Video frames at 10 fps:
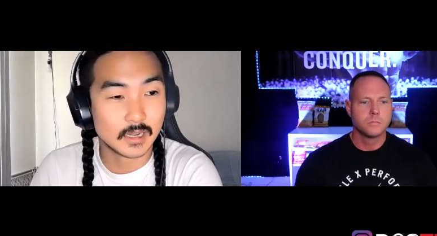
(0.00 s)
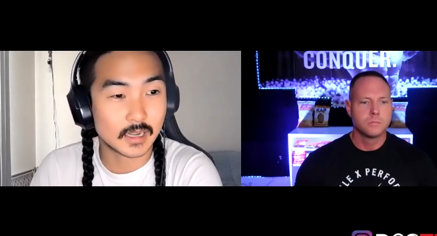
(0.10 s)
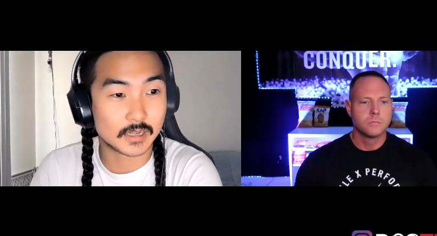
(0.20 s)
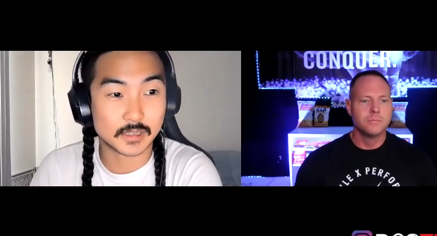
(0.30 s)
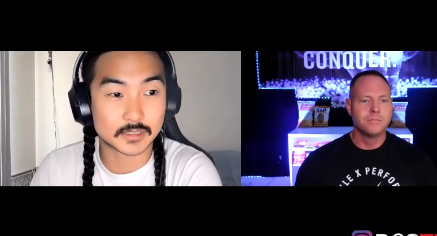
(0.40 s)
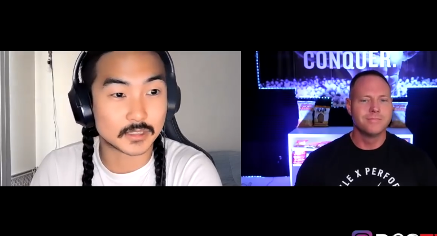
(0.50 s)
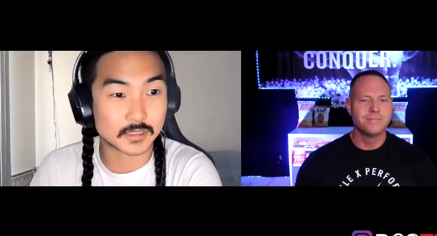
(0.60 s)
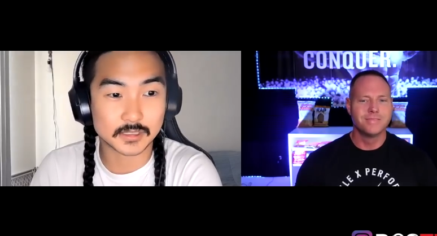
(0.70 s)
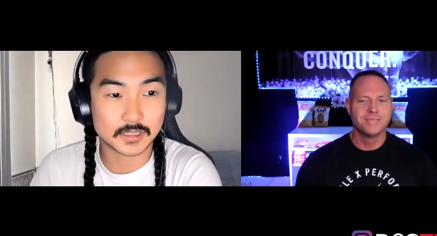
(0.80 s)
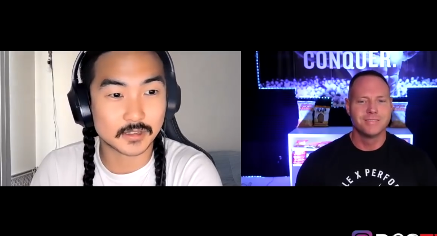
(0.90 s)
Speaker 1: and it
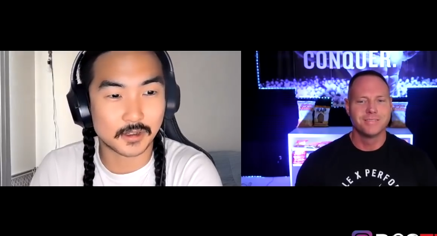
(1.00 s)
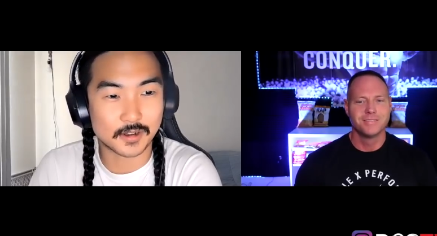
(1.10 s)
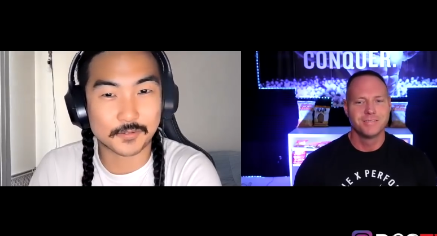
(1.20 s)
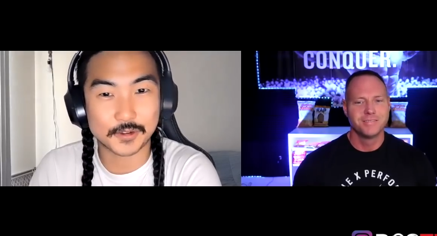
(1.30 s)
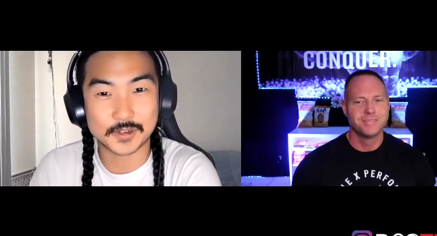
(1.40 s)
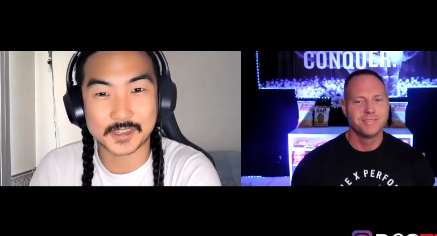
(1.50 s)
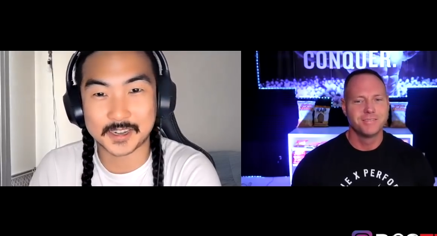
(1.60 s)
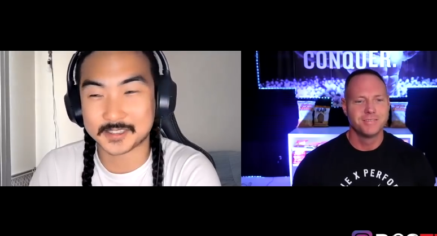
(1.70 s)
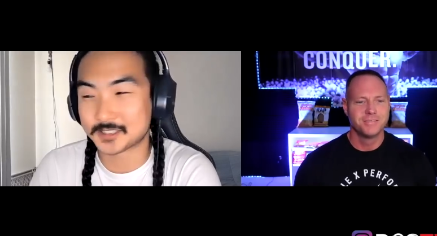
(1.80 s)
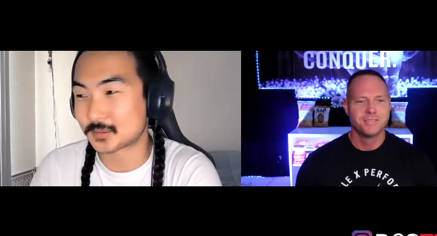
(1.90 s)
doesn't take long for you to
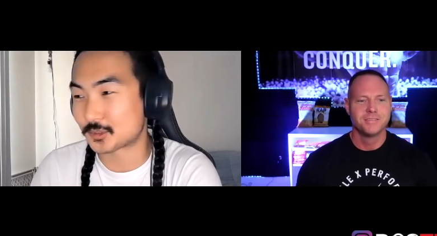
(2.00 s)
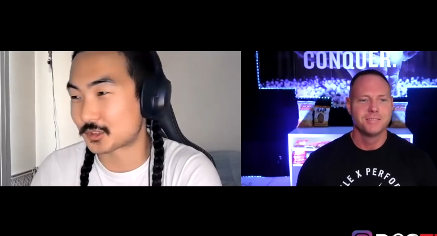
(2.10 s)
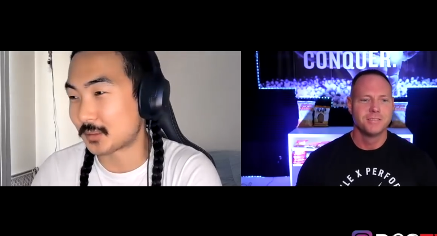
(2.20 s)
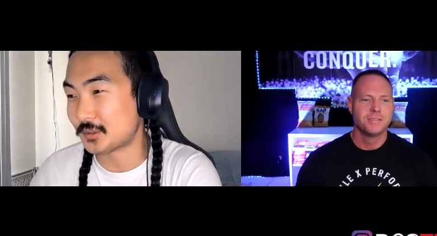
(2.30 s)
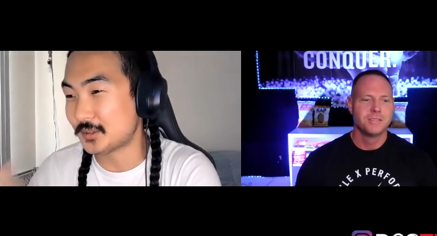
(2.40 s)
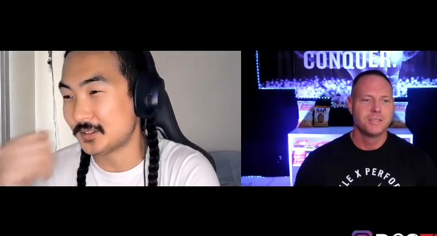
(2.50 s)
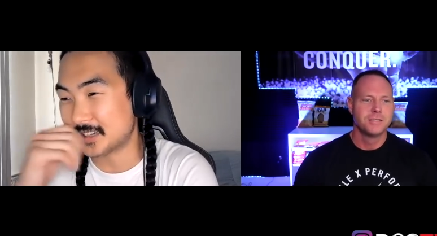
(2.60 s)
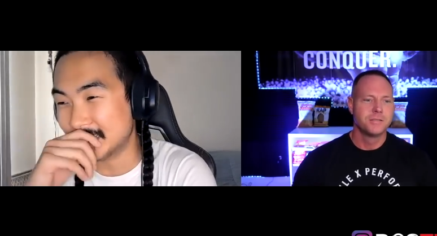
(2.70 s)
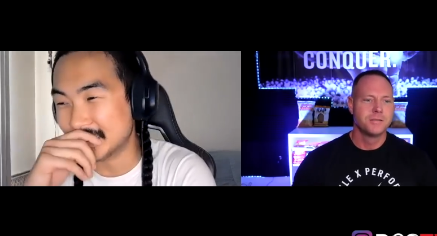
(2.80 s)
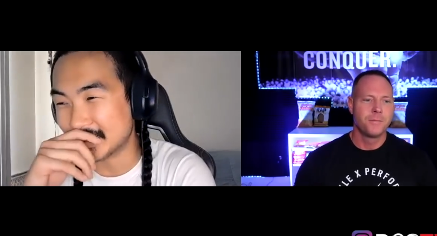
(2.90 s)
get into some trouble
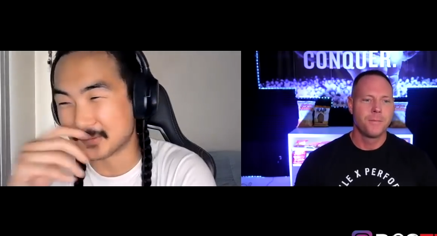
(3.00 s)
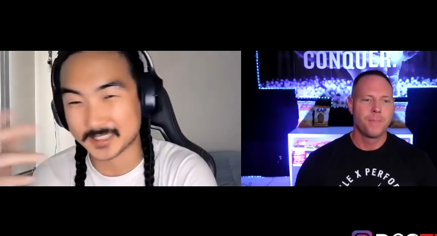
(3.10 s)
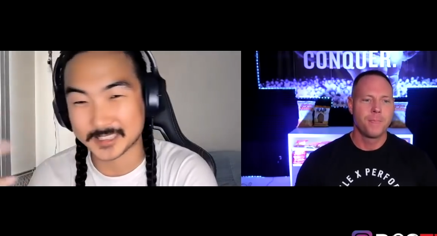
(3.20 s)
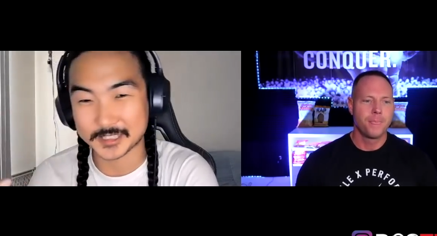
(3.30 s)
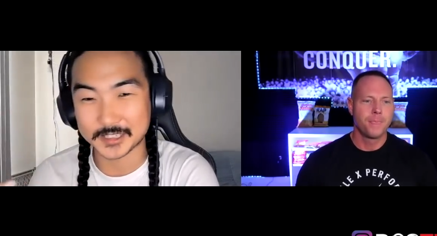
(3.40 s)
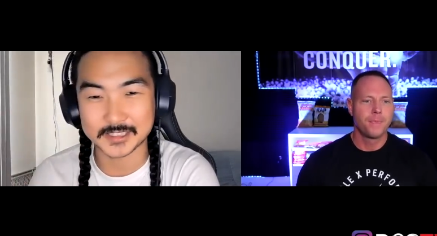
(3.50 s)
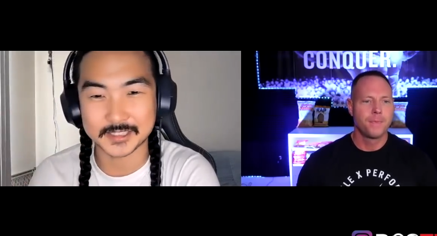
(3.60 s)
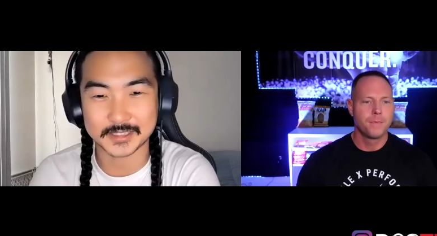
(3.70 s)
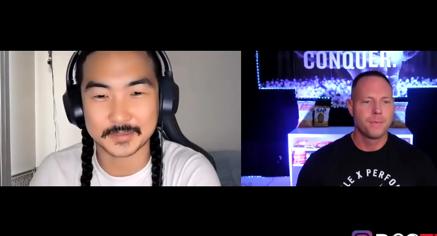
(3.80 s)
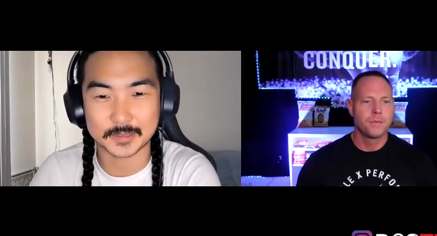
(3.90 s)
up in the jail
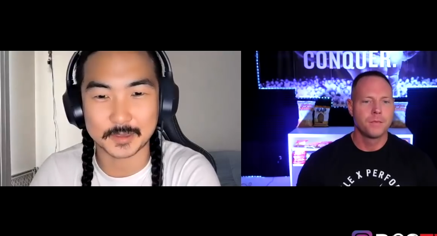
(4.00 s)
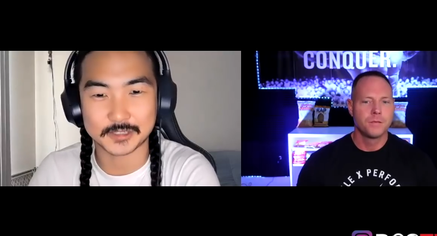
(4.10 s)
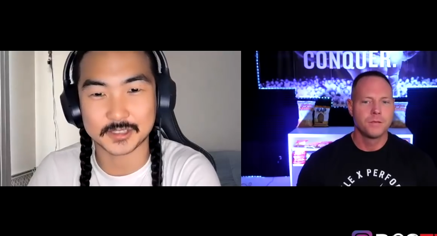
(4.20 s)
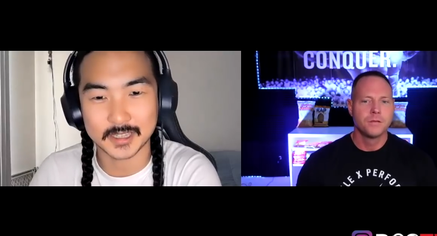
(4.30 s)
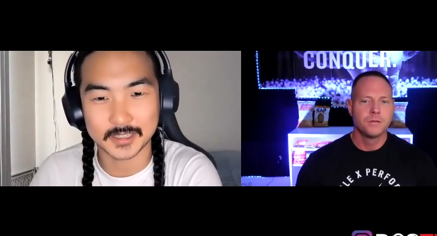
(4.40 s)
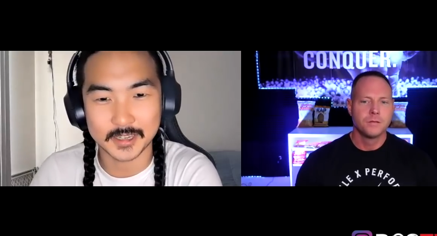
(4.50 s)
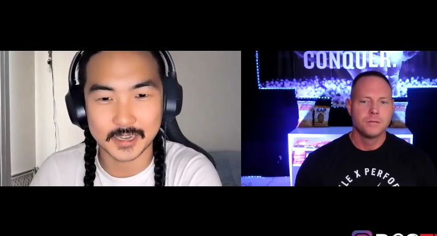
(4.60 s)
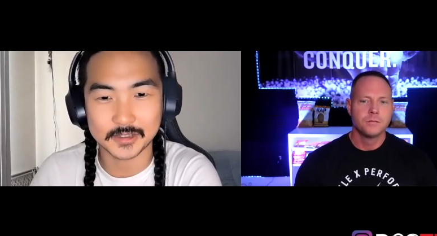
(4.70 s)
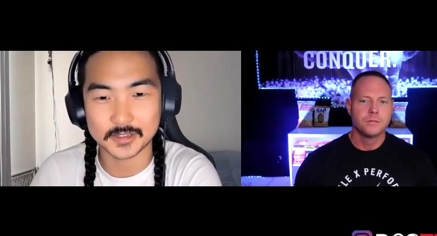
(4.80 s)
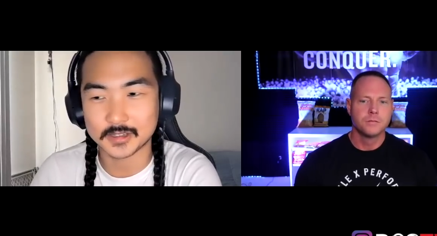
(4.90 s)
system, especially in L A
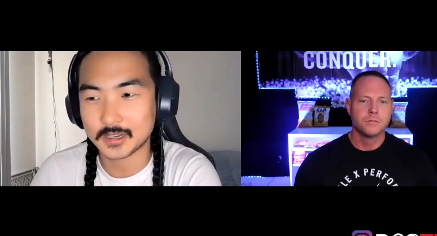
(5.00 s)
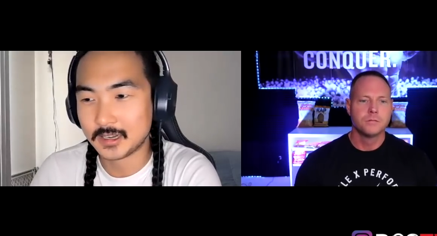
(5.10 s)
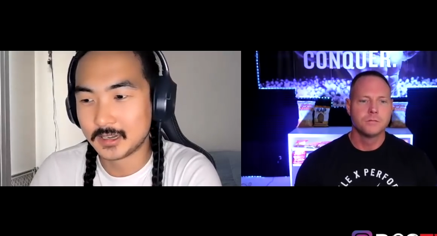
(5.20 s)
County.